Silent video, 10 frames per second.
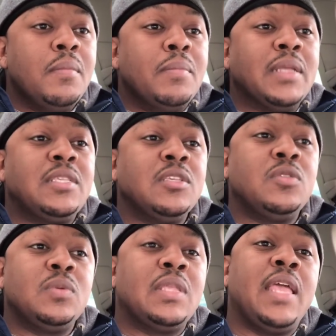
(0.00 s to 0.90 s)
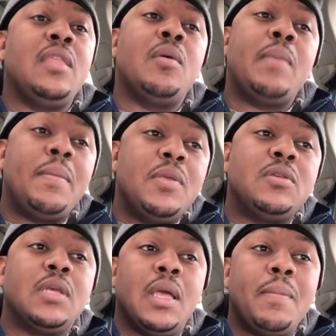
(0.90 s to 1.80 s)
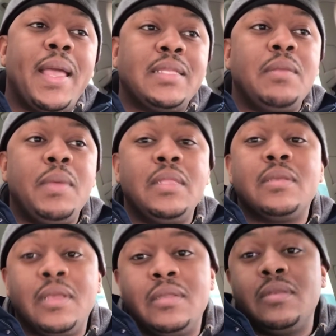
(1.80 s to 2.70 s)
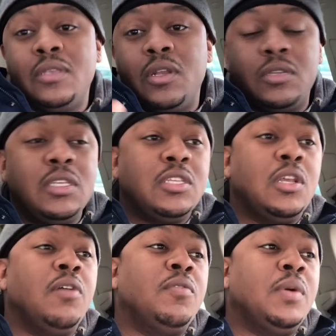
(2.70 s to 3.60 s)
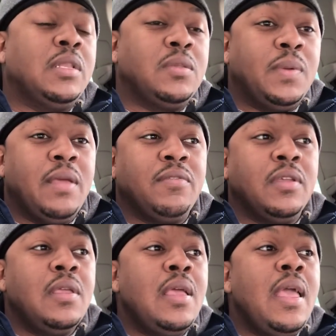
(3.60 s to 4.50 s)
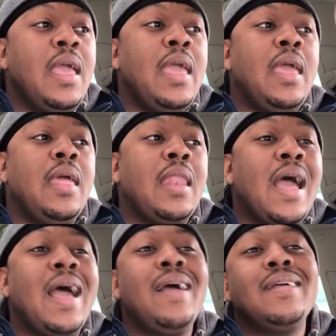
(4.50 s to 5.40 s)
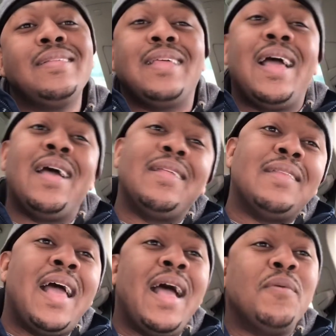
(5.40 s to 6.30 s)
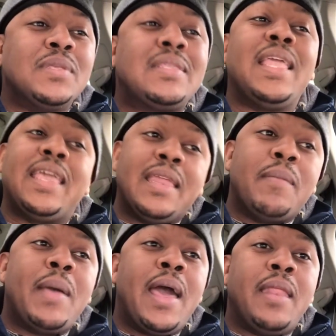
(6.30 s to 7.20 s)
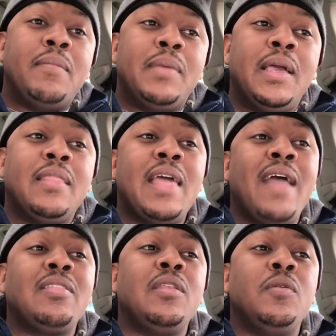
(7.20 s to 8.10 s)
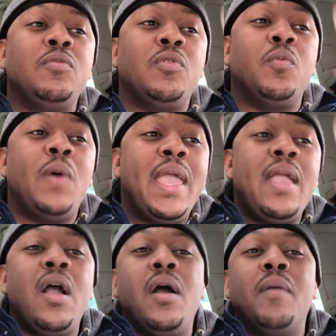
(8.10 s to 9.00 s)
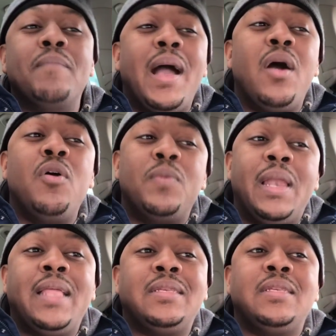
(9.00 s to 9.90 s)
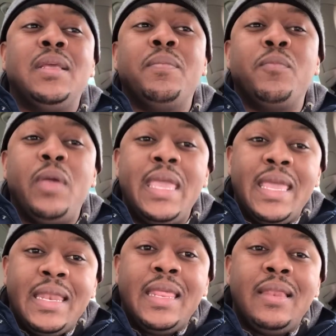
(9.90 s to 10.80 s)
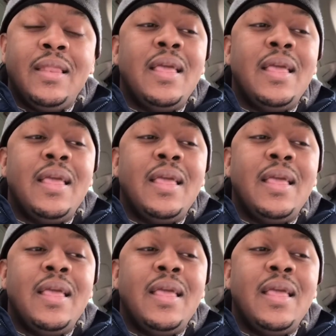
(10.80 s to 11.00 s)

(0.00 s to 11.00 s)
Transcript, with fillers: my sister was like, you know, maybe you should come back to the meetings because you know she's a Jehovah Witness or whatever. And I, I, I was thinking about it because after the, the way my old relationship ended,